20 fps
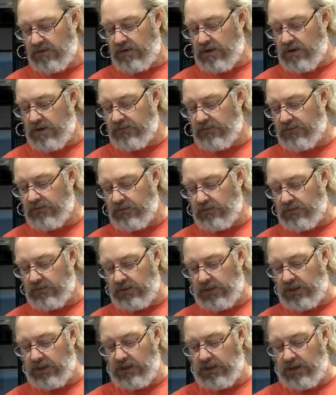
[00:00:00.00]
could also,
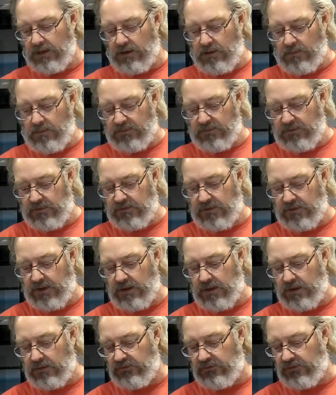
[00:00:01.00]
like, it almost looks like
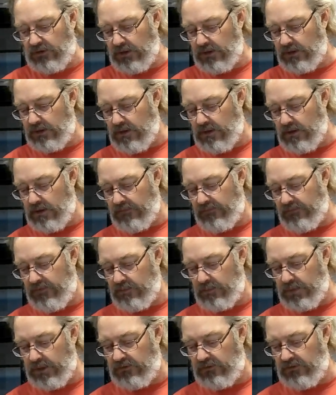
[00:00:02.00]
a chili dog if
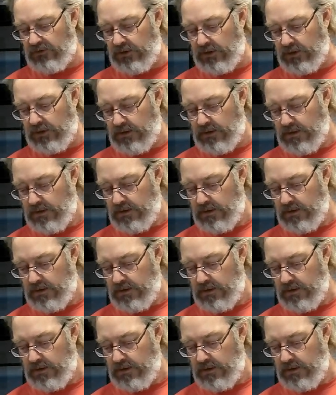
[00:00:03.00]
it'd be chili.